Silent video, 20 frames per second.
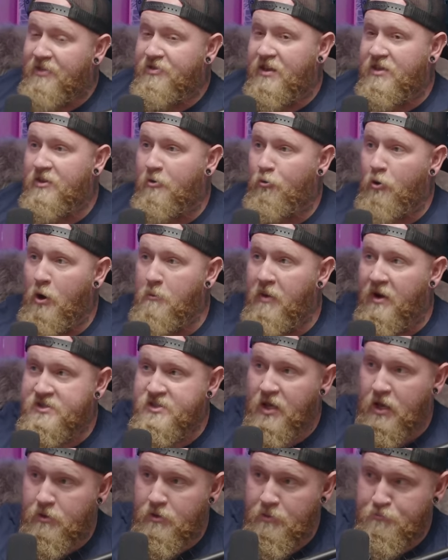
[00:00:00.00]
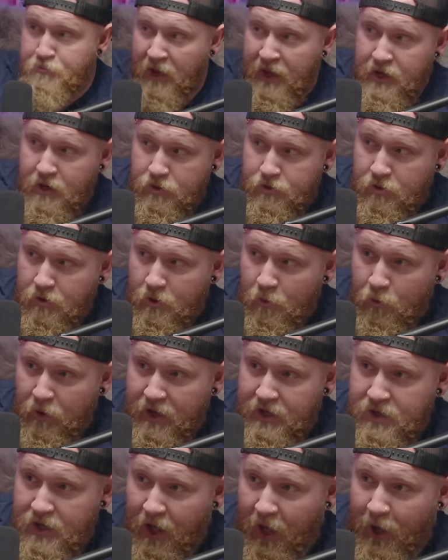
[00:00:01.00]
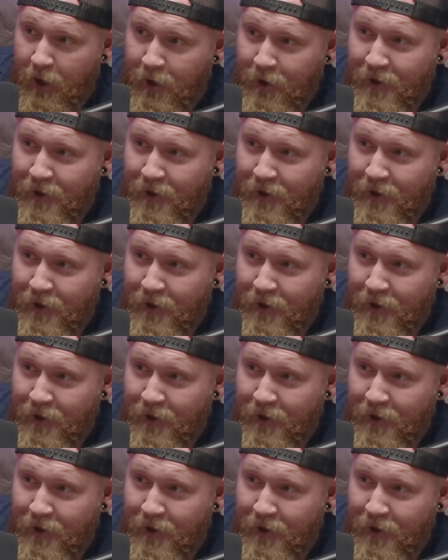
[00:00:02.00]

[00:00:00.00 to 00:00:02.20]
And then the robot's like peeking through the window.